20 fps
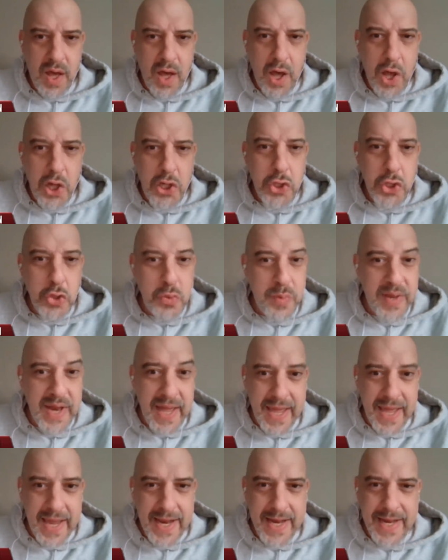
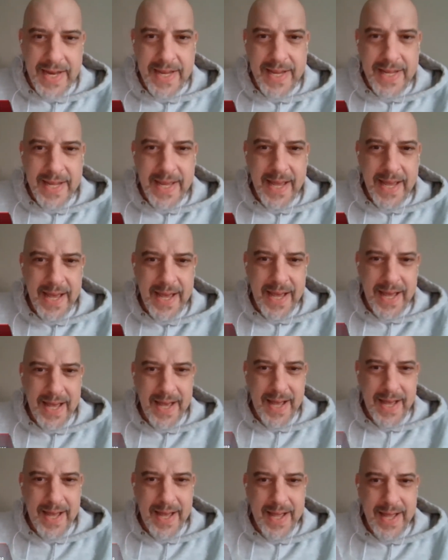illuminate
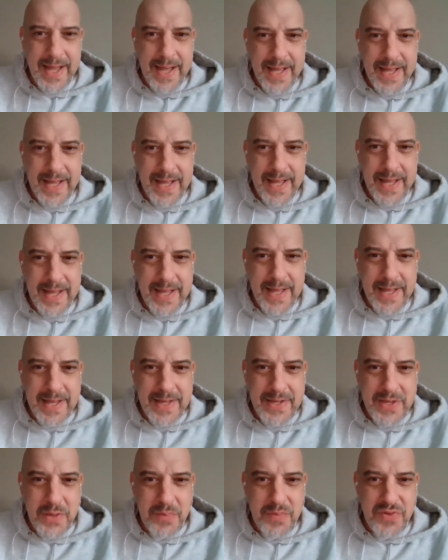
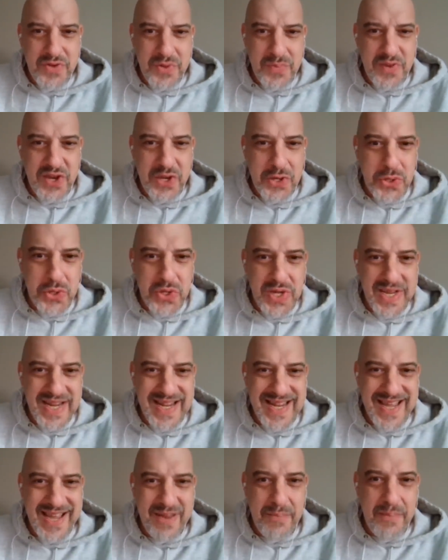some interesting
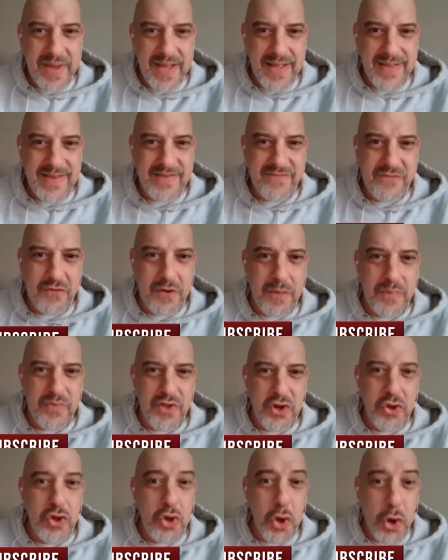tidbits from
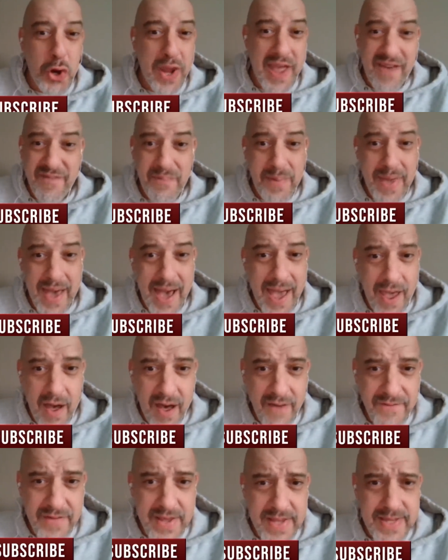the New York FBI
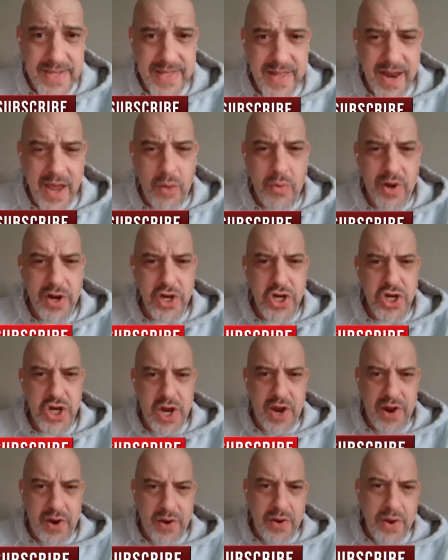office that I want to
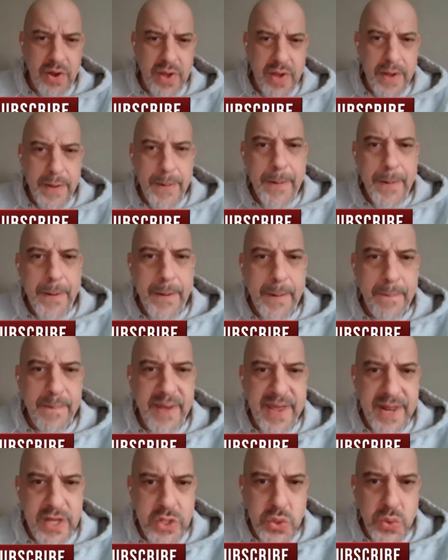share. And
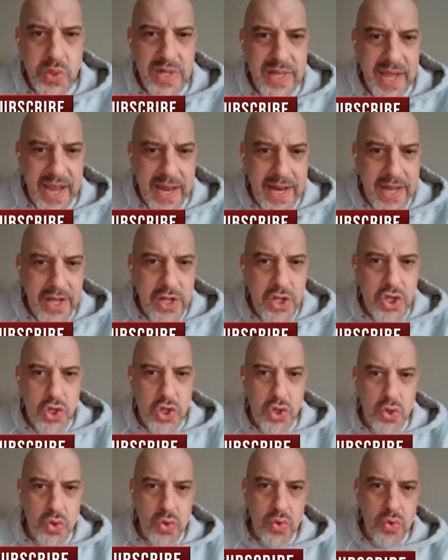it's related
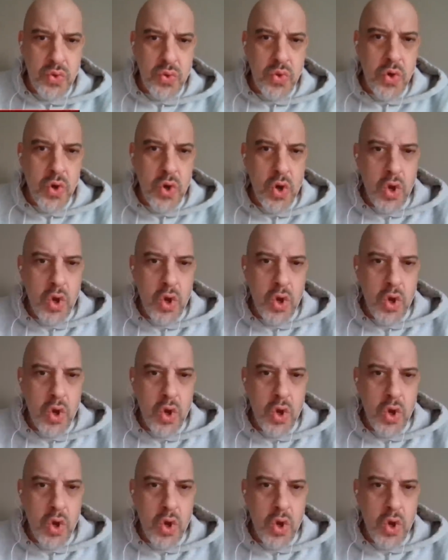to